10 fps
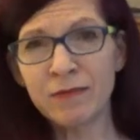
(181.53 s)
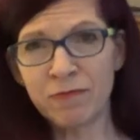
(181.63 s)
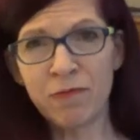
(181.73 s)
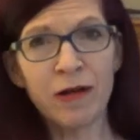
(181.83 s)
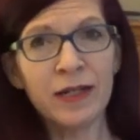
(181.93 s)

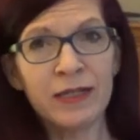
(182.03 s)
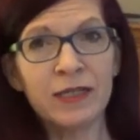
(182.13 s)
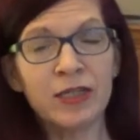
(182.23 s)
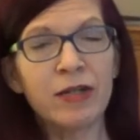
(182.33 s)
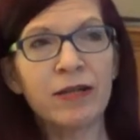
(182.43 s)
wanted to
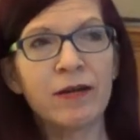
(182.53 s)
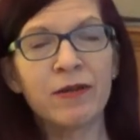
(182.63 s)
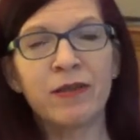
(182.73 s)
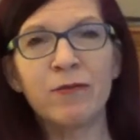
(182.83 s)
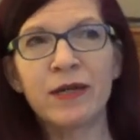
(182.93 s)
share that
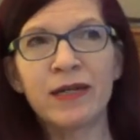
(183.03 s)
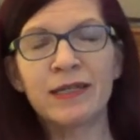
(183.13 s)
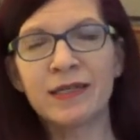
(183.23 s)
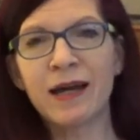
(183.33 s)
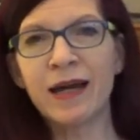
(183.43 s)
with you
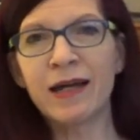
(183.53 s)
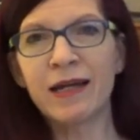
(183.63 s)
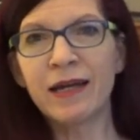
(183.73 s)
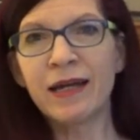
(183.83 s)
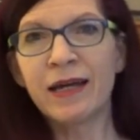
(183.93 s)
because
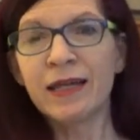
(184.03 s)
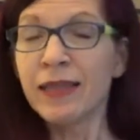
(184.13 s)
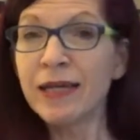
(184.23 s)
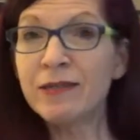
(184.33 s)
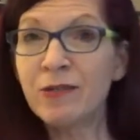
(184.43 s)

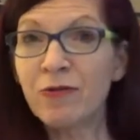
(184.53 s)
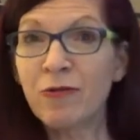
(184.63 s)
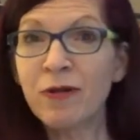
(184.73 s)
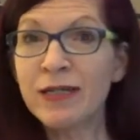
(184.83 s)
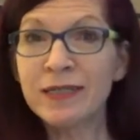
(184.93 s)
things don't
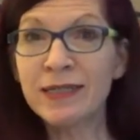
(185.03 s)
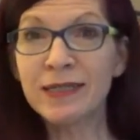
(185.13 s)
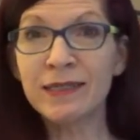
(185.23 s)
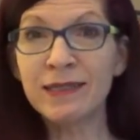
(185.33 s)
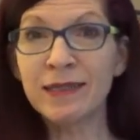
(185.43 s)
always
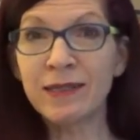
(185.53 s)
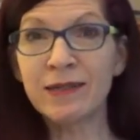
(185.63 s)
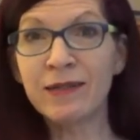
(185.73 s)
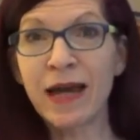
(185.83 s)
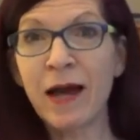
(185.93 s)
just
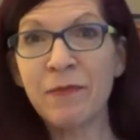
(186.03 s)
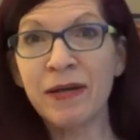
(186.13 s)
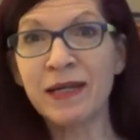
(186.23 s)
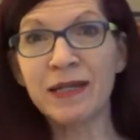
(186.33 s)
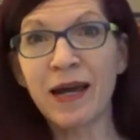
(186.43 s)

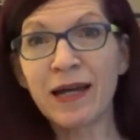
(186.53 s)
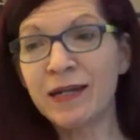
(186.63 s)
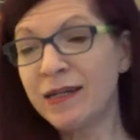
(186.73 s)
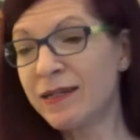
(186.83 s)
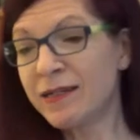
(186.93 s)
happen.
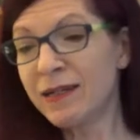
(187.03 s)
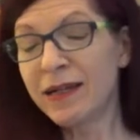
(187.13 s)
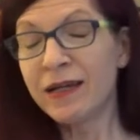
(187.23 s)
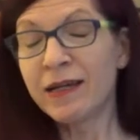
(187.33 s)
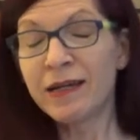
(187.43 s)

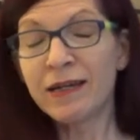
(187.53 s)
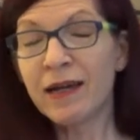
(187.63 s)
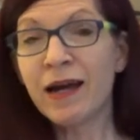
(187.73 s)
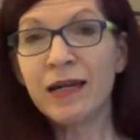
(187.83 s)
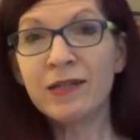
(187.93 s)

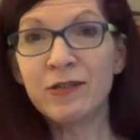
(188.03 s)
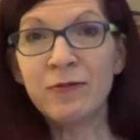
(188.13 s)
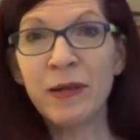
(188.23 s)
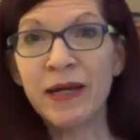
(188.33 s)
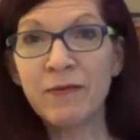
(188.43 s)
I do
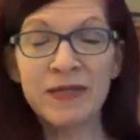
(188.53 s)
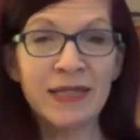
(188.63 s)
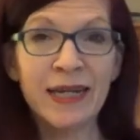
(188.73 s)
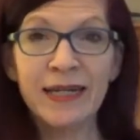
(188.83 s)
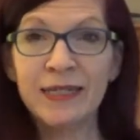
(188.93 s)
make
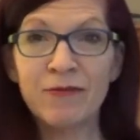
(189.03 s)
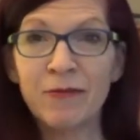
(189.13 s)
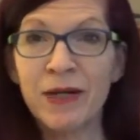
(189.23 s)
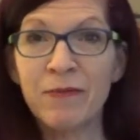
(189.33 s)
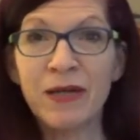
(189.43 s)
mistakes.
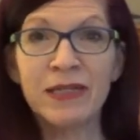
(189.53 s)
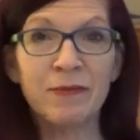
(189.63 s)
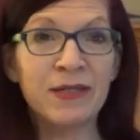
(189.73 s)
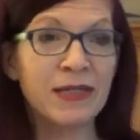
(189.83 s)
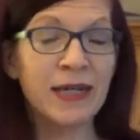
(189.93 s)
Everybody makes
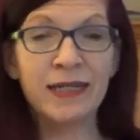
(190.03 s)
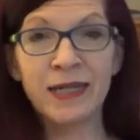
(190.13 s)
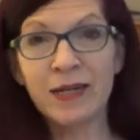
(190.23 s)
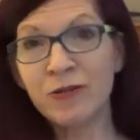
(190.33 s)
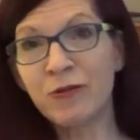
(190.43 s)
mistakes.
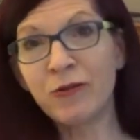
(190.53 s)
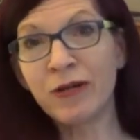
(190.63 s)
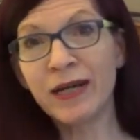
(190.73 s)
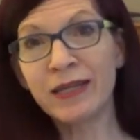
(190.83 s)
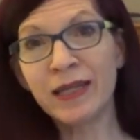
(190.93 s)
I do
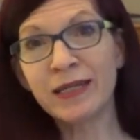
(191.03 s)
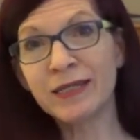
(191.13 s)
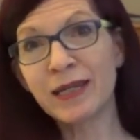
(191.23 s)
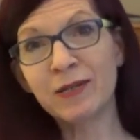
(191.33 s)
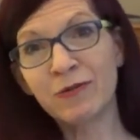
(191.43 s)
create things
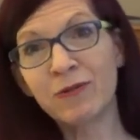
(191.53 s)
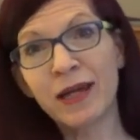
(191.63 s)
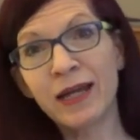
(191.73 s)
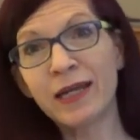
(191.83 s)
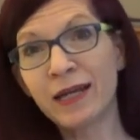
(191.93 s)
that I don't
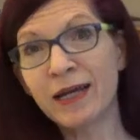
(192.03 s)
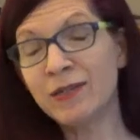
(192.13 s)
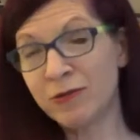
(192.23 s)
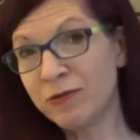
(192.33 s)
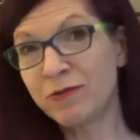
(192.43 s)
like, and I
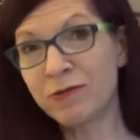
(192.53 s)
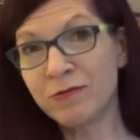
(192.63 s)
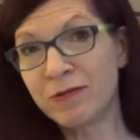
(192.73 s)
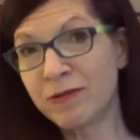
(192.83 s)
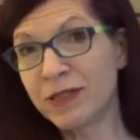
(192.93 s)

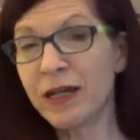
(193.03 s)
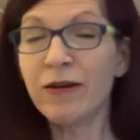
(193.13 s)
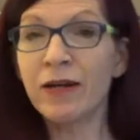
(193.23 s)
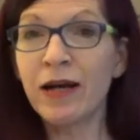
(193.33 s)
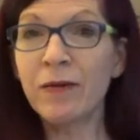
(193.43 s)
do tear
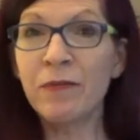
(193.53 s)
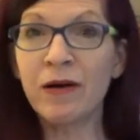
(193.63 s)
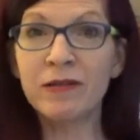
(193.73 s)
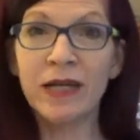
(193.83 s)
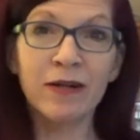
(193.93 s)
it up.
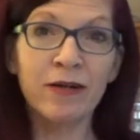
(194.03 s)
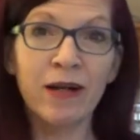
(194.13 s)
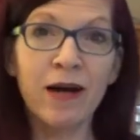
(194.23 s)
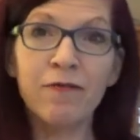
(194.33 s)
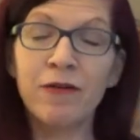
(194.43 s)
I'll tear it
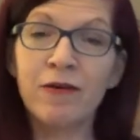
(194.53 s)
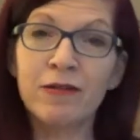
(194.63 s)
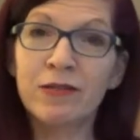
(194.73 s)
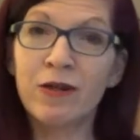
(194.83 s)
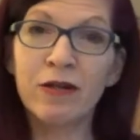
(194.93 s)
off. I'll
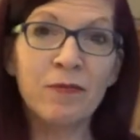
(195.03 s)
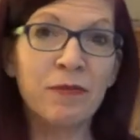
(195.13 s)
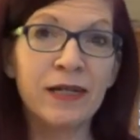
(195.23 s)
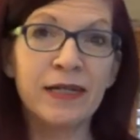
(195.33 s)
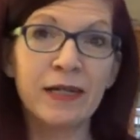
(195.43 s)
start
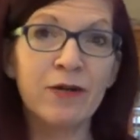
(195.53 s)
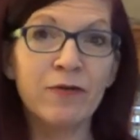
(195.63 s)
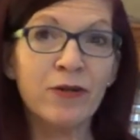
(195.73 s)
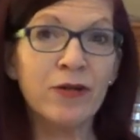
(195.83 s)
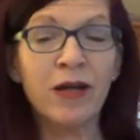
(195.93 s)
completely
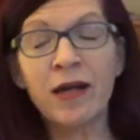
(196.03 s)
over.